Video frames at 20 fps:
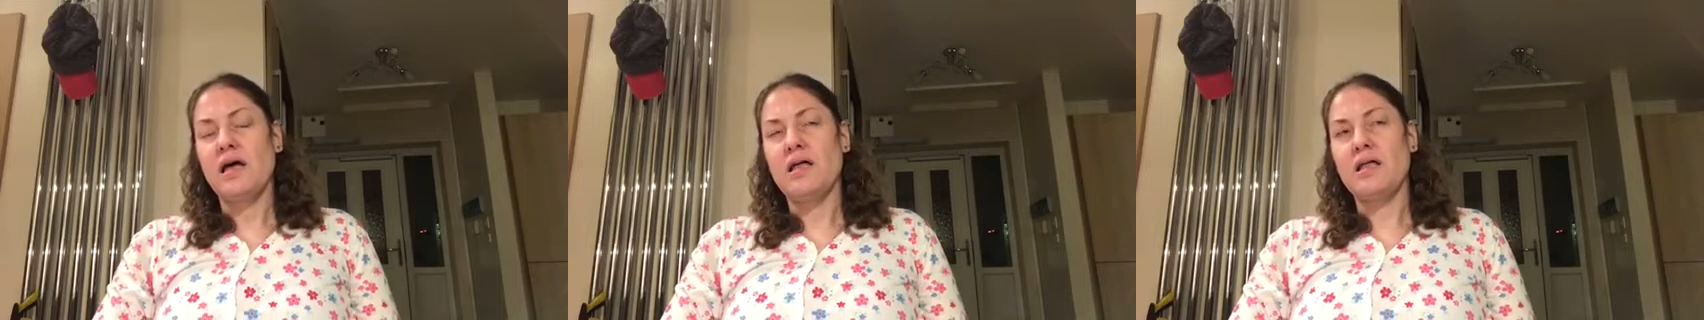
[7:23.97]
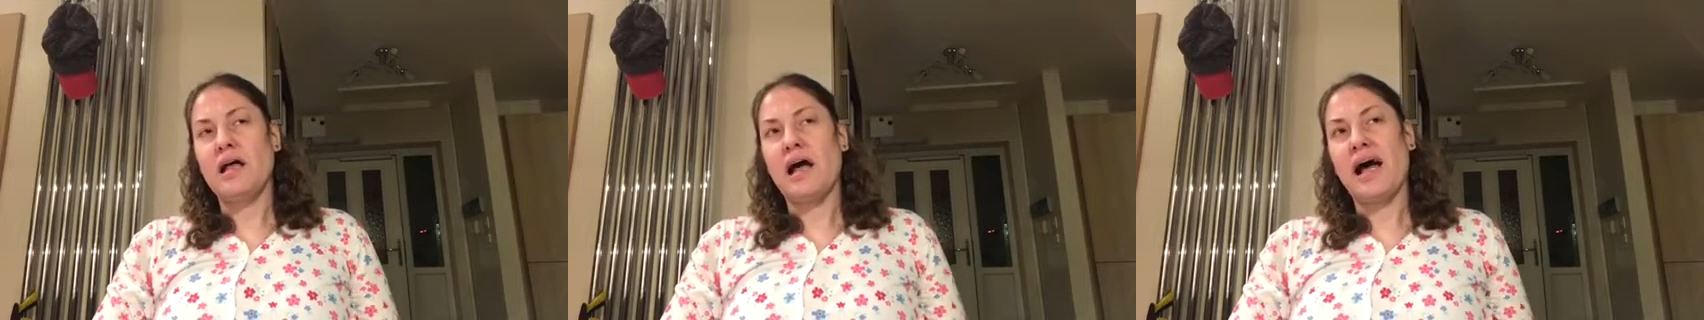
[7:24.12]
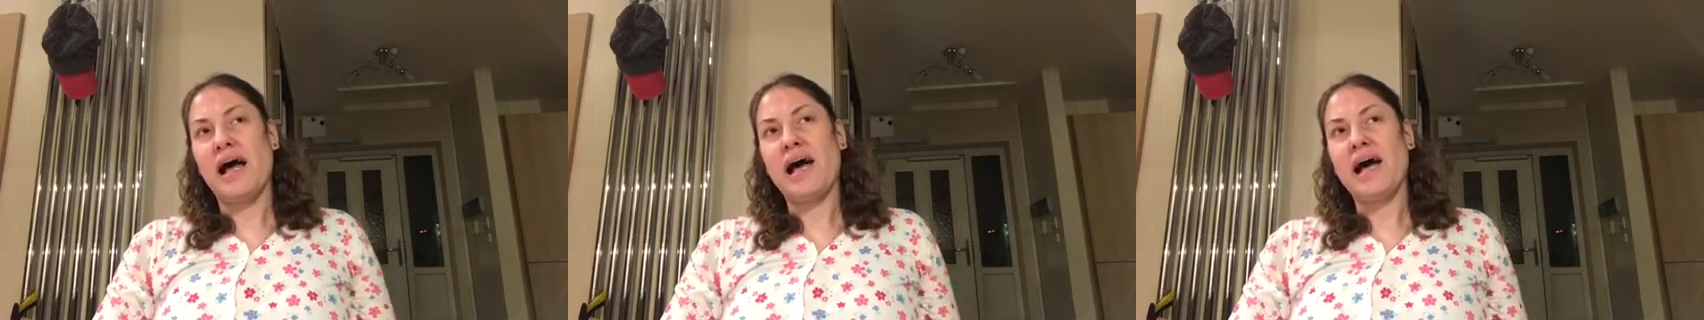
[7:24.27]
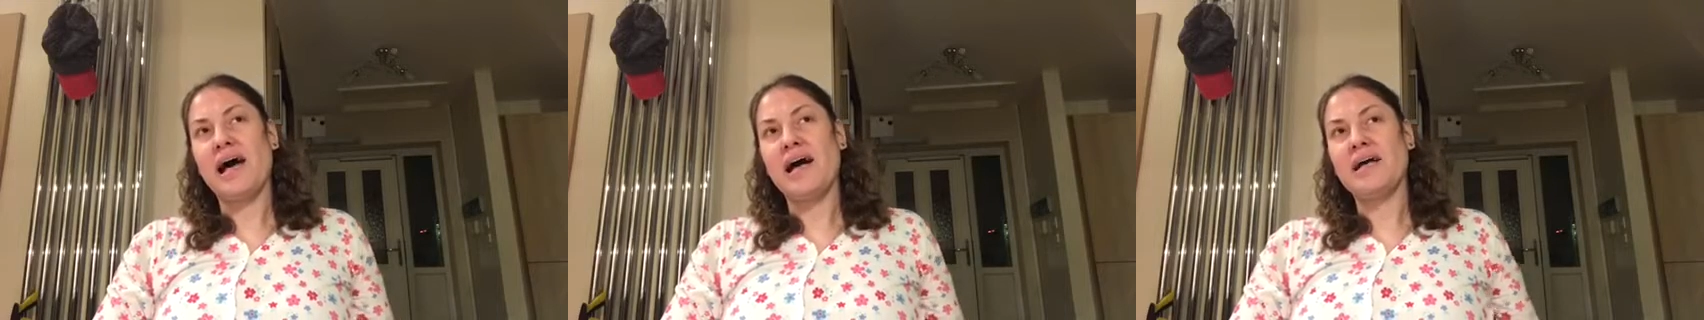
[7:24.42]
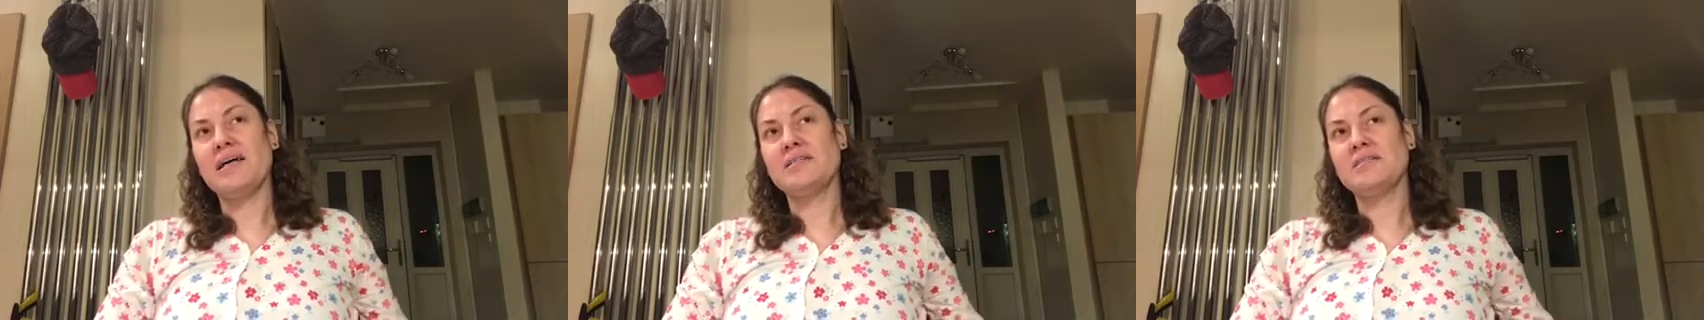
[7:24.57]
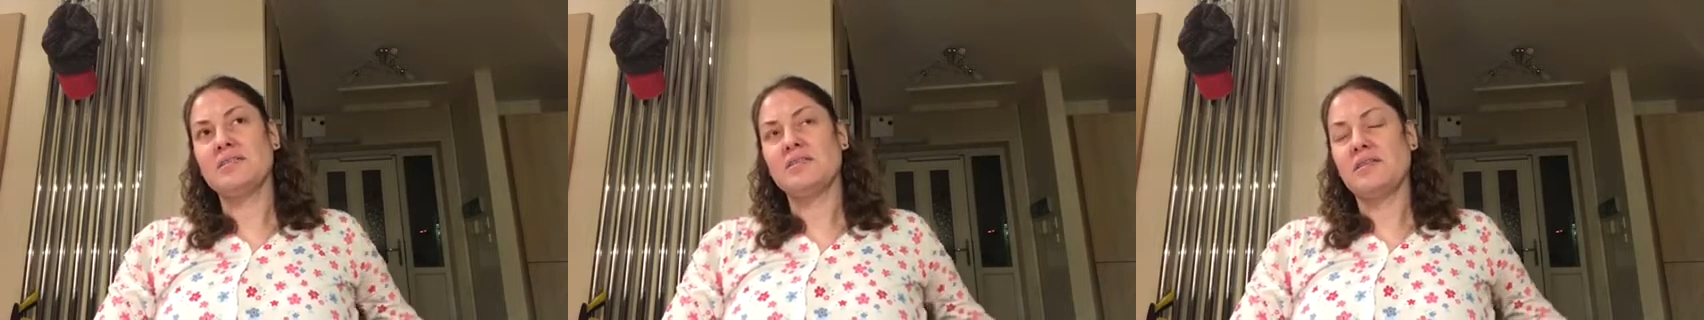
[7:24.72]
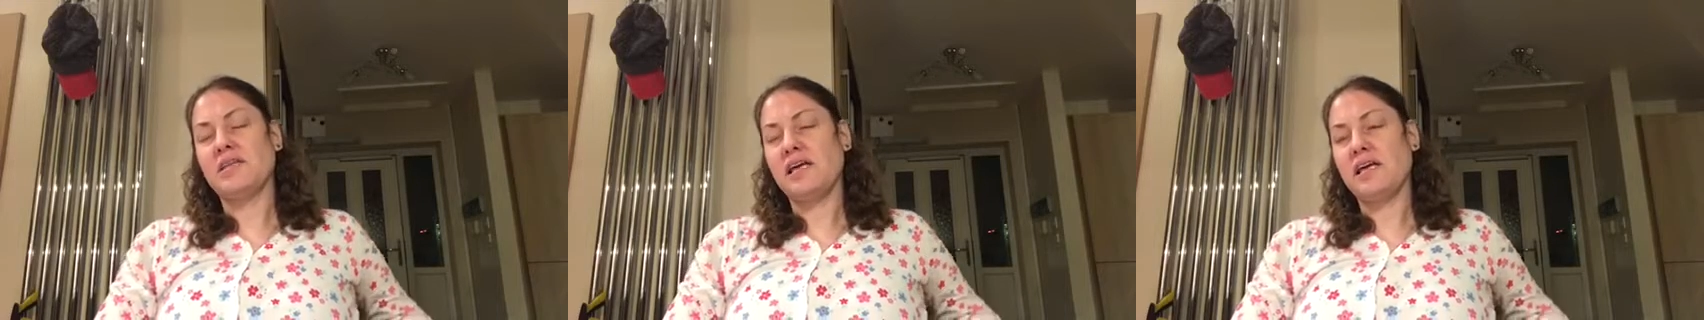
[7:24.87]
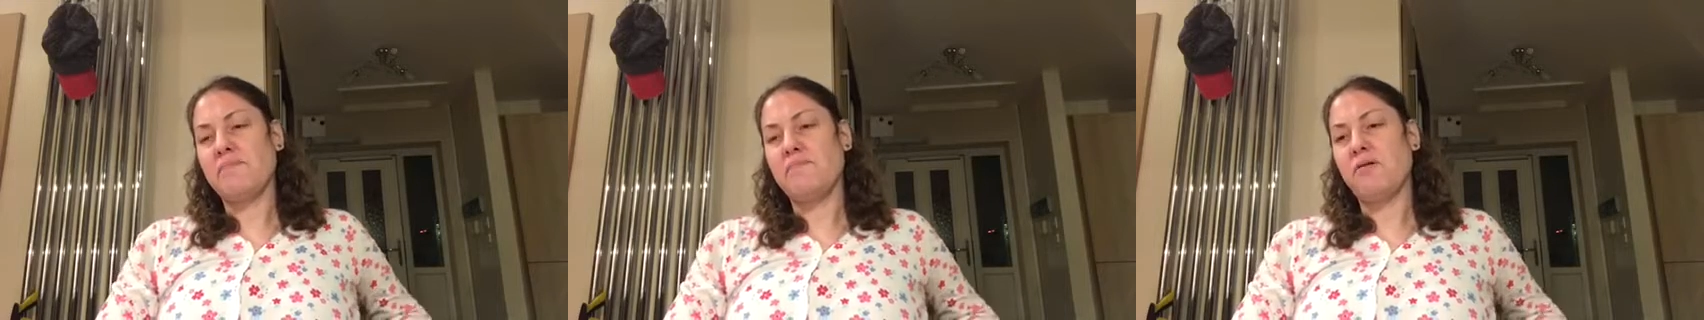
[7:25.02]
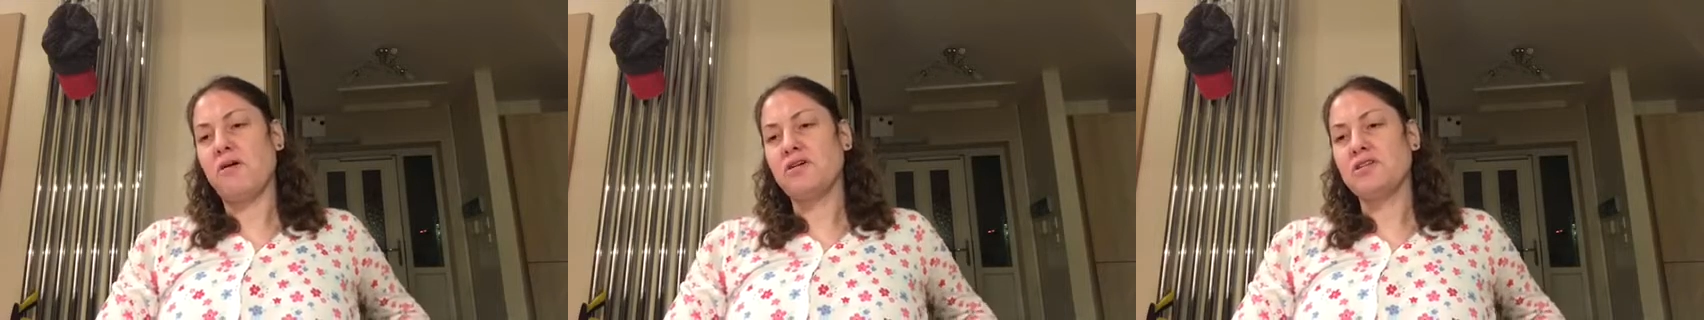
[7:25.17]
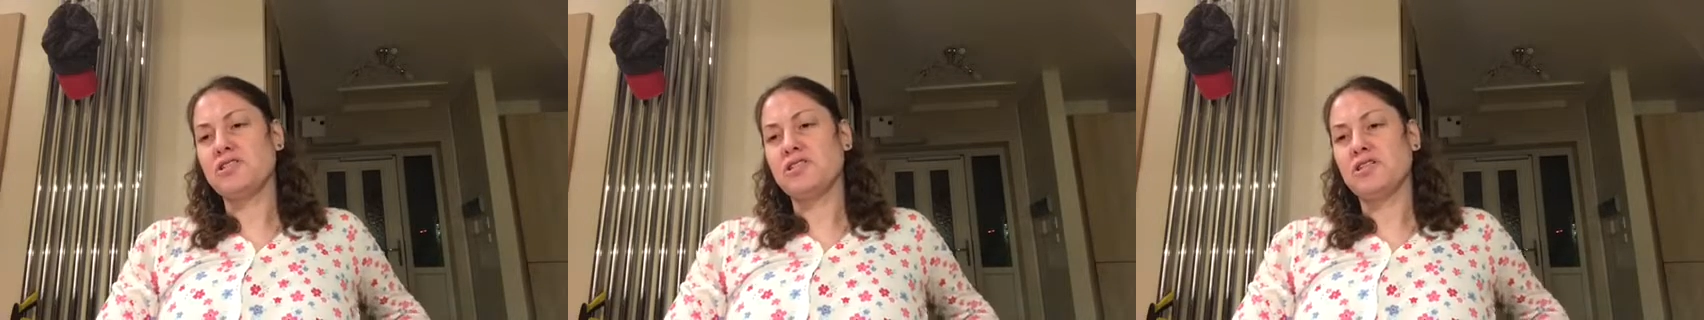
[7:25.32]
I had the
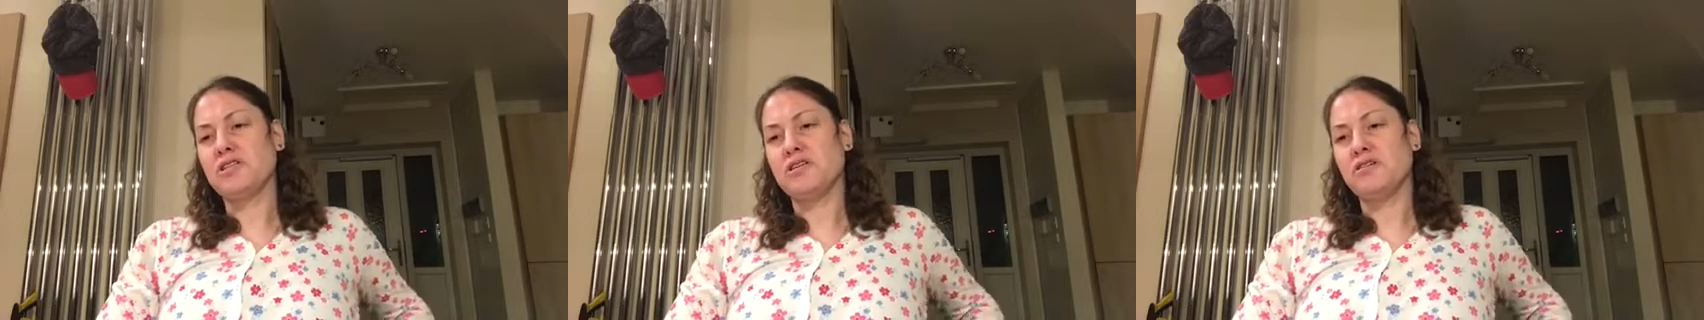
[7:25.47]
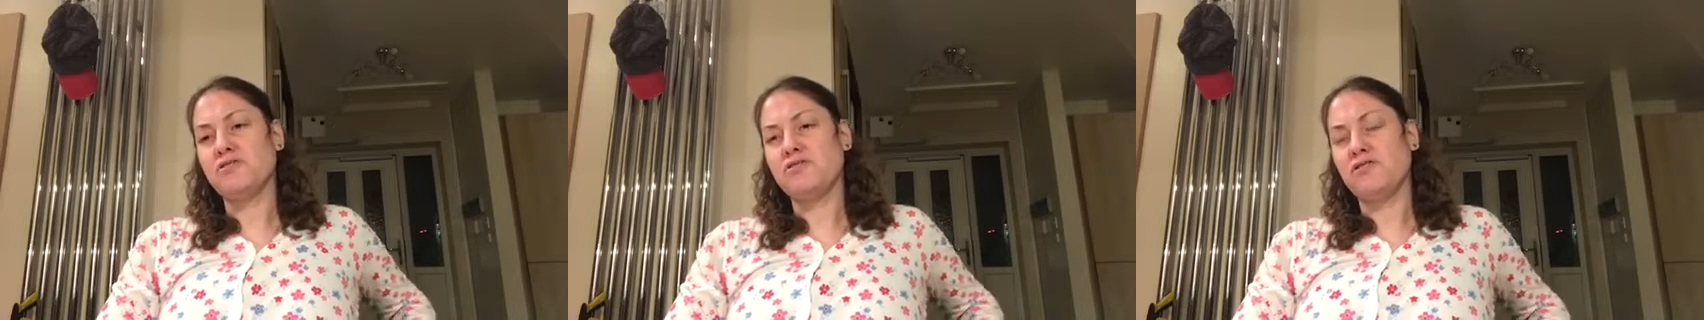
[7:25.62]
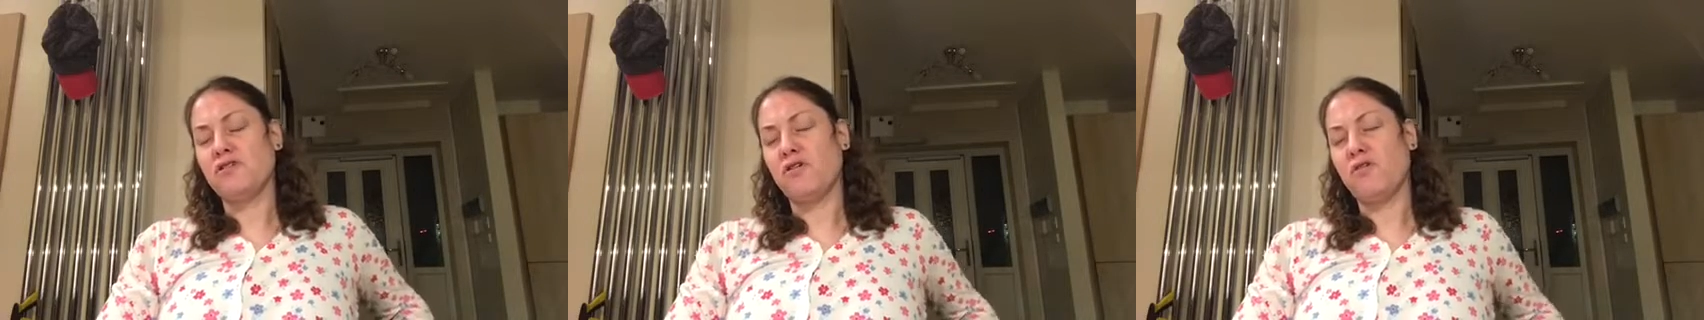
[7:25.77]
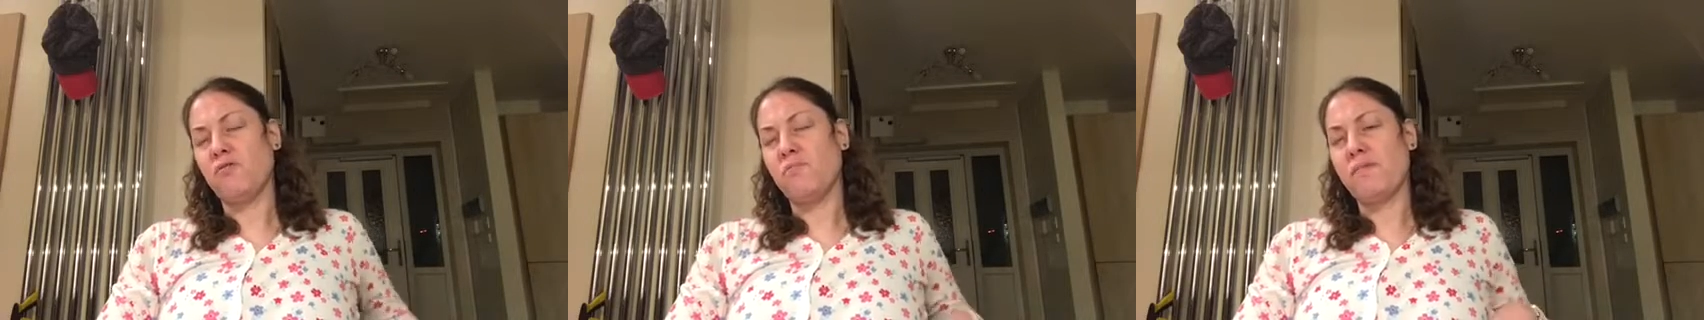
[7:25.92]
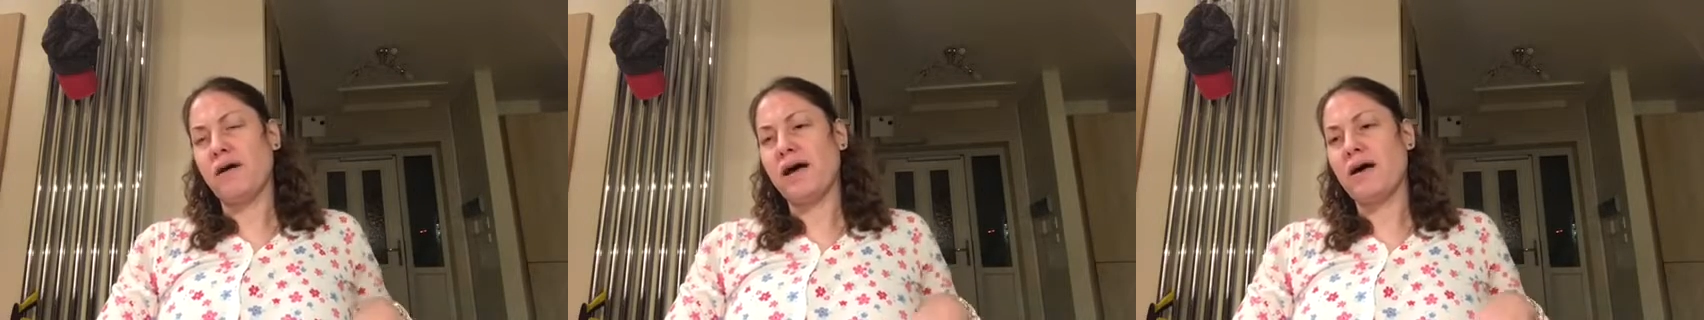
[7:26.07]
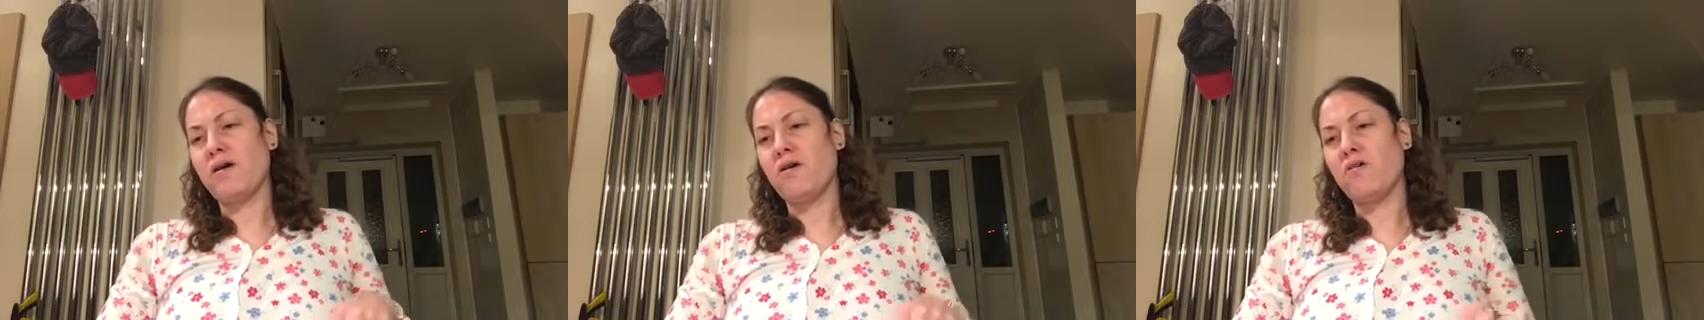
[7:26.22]
posture control back